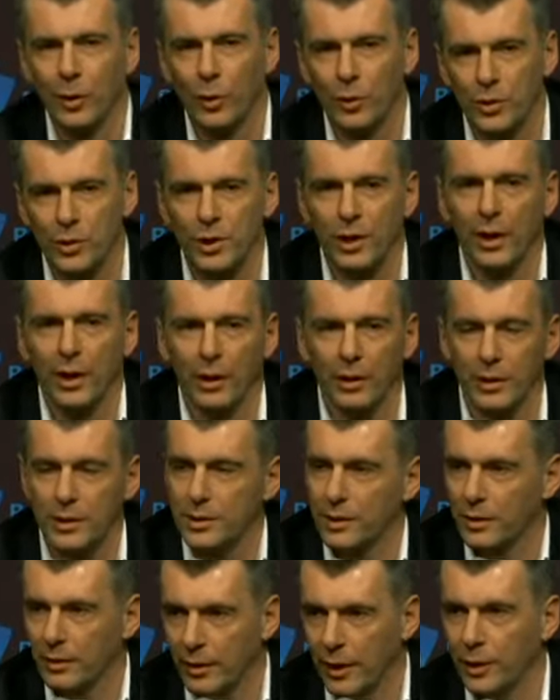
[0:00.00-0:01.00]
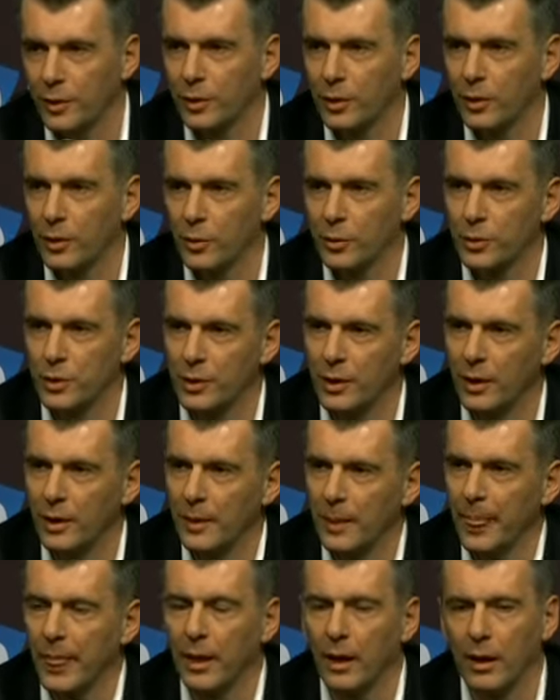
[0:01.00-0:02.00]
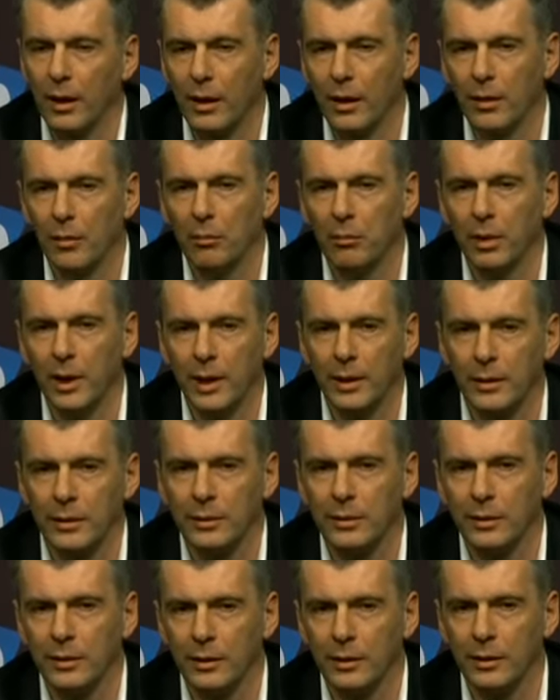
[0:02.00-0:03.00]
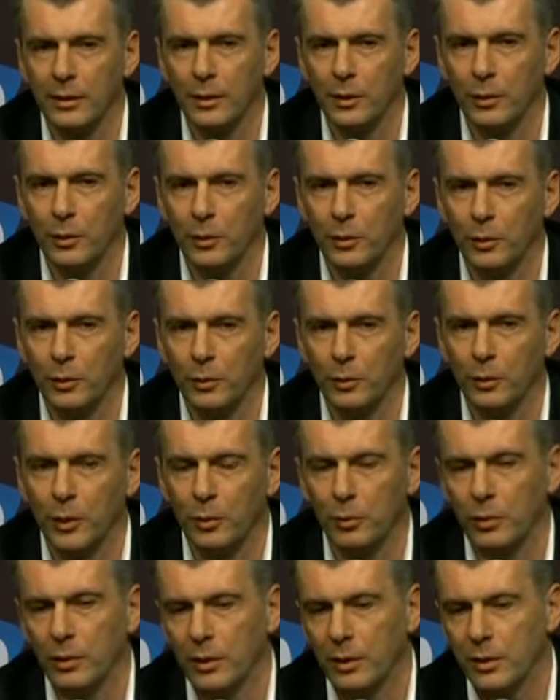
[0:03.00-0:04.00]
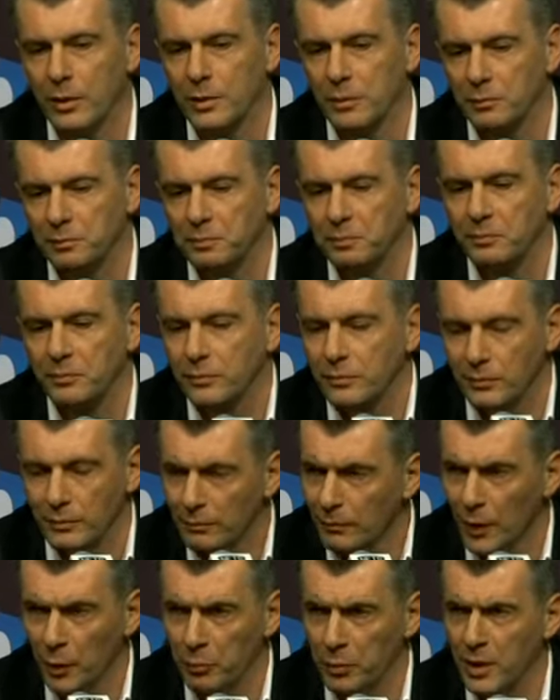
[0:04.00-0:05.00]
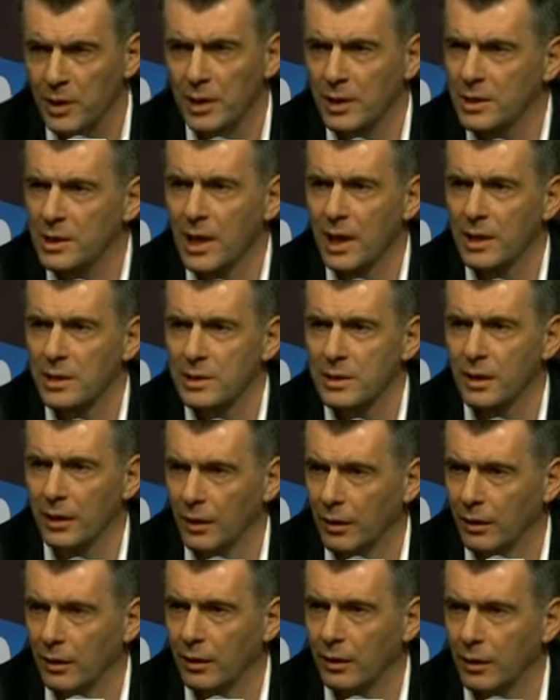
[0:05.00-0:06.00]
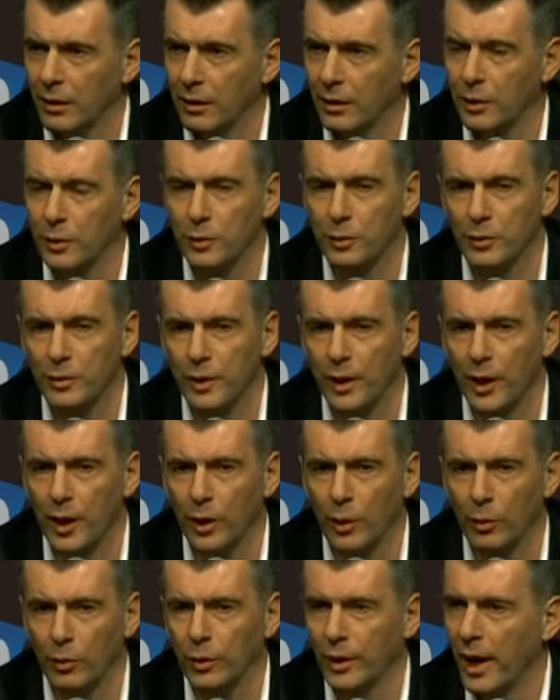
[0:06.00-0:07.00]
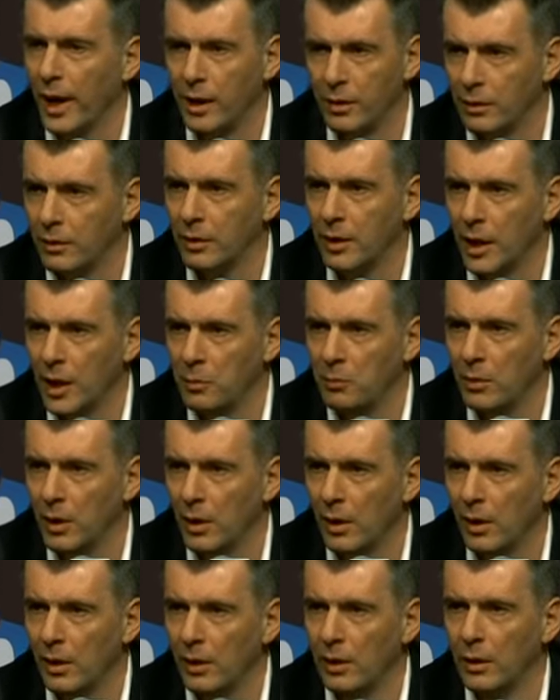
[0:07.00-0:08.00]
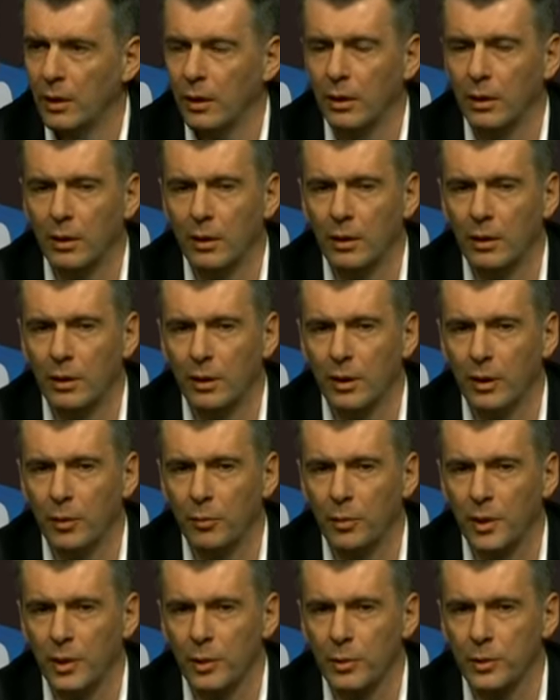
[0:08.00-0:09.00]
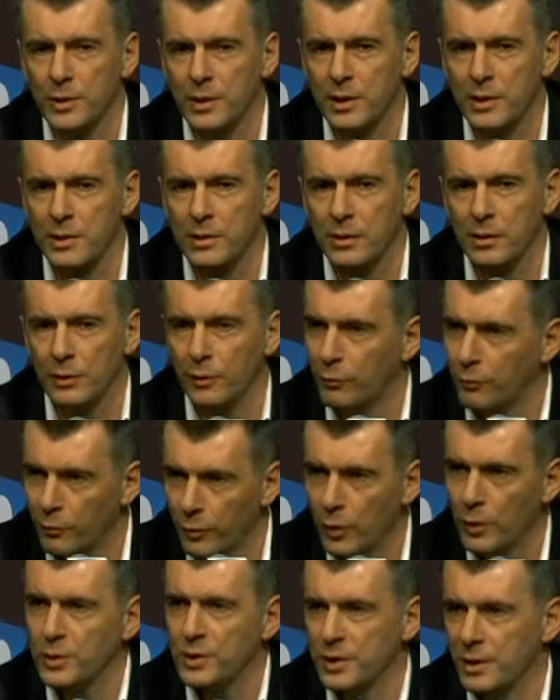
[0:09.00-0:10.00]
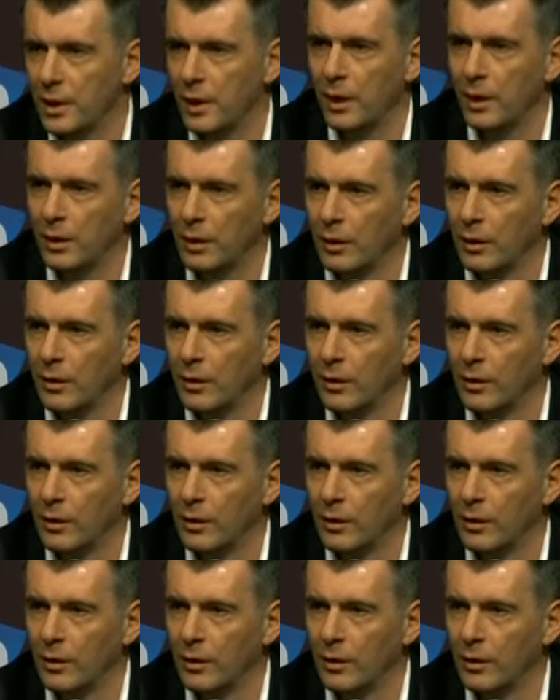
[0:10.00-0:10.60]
Coach Cal is a great coach, uh, but uh, we won't be discussing uh, today on any name uh, because it's the first day